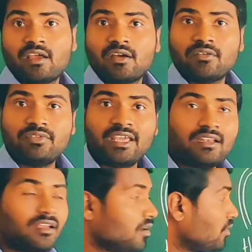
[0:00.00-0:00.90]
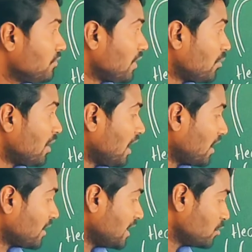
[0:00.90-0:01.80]
vein, from
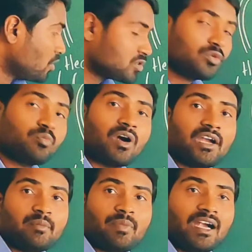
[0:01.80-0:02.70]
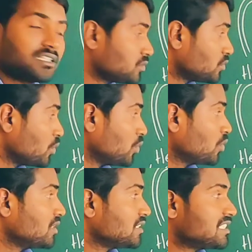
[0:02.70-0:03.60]
heart it goes to body parts
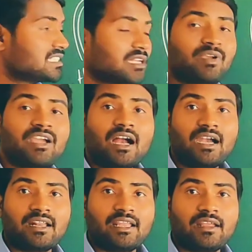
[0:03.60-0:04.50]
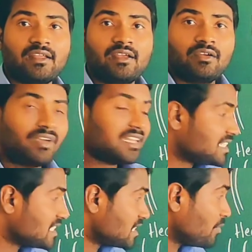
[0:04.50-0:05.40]
through systemic artery. When
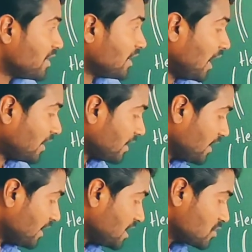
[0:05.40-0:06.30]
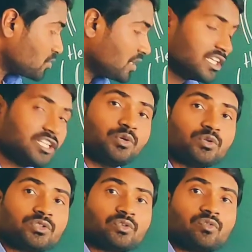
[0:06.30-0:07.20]
systemic artery reach to the
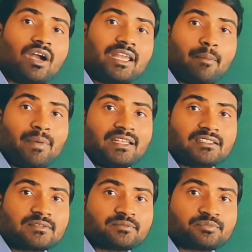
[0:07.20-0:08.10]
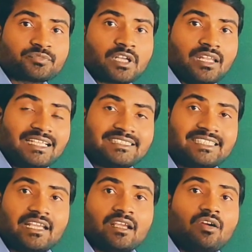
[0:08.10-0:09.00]
tissues, what happens? Let's
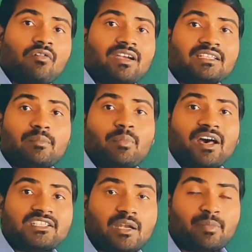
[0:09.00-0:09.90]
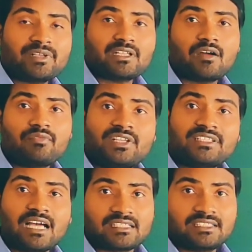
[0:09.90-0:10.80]
see what is the partial pressure of
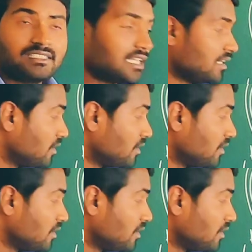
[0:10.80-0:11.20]
this oxygen.